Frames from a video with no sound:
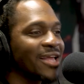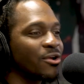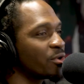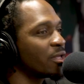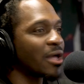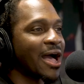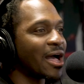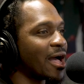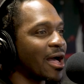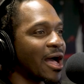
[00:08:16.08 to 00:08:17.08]
by mentioning?
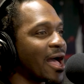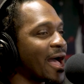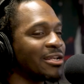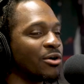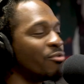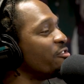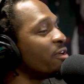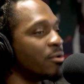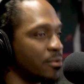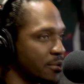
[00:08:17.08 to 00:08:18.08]
I don't
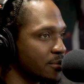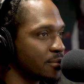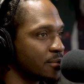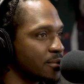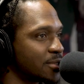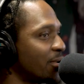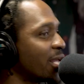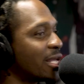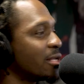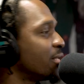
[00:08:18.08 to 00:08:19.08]
feel. So
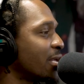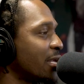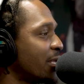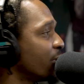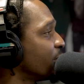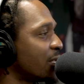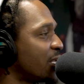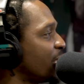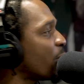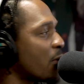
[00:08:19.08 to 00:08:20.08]
they can
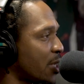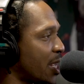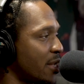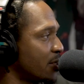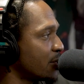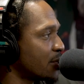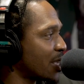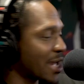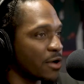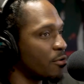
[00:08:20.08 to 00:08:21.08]
keep all that.
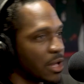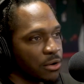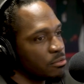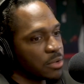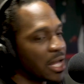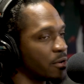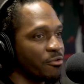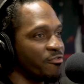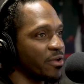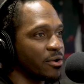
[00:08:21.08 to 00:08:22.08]
Like I
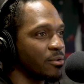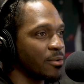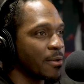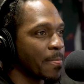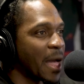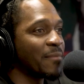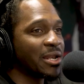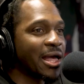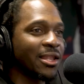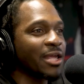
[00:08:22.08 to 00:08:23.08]
don't feel. I'm
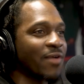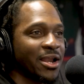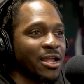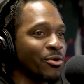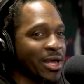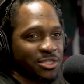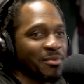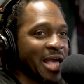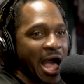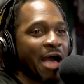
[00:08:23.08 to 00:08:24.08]
in LA right now. You ask
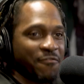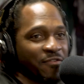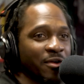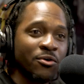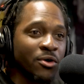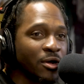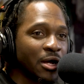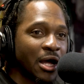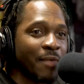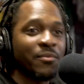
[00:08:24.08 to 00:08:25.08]
me how I feel.
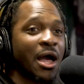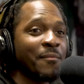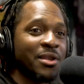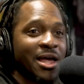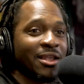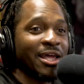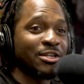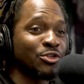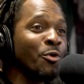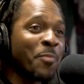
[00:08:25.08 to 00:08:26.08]
I'm in LA.
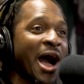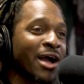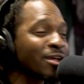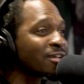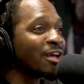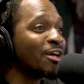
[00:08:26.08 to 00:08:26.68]
Tupac